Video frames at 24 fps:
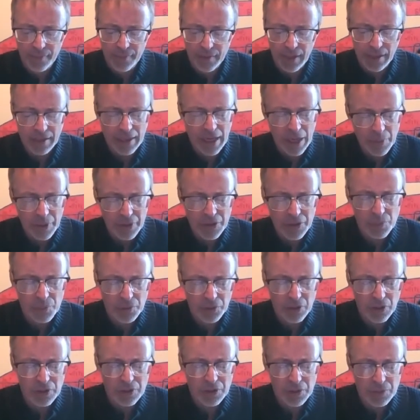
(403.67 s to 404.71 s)
and how I don't
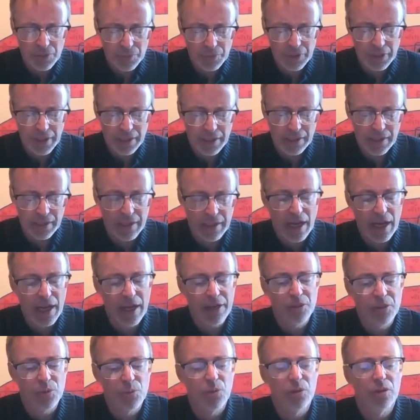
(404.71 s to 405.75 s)
belong completely in
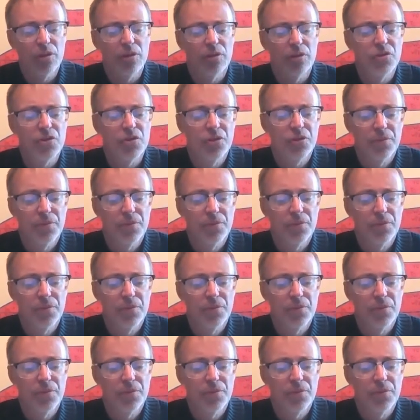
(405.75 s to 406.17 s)
either world.